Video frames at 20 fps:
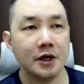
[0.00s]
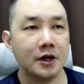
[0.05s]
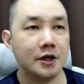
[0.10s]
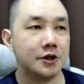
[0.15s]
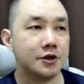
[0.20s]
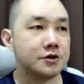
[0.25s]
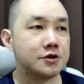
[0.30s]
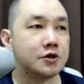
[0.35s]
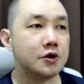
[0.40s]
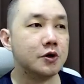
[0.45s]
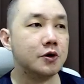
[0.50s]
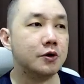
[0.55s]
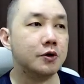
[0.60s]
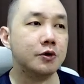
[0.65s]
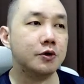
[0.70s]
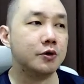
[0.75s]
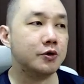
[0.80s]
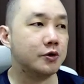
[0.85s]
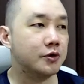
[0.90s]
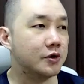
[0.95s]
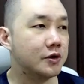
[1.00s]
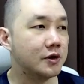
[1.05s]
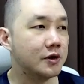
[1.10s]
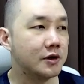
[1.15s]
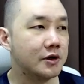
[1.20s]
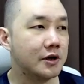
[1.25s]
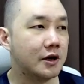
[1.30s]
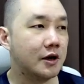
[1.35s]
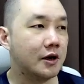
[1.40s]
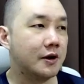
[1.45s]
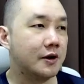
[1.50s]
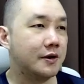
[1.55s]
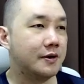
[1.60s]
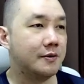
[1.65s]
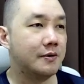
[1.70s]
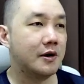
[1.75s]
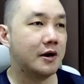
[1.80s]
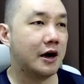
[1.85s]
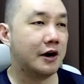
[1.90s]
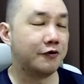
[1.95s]
So
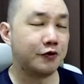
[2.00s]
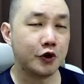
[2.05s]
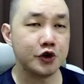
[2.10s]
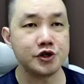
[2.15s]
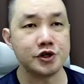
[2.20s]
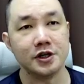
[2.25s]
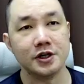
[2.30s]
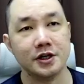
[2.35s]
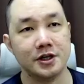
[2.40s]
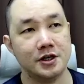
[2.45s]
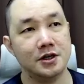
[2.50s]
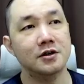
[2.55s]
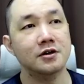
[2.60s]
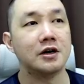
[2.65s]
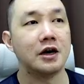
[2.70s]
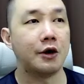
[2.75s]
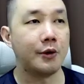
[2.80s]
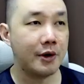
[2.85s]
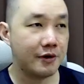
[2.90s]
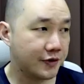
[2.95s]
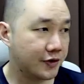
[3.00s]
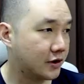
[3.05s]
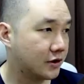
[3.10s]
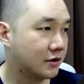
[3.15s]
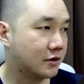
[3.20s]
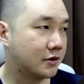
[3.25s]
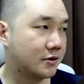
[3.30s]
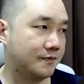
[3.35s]
unfortunately, however,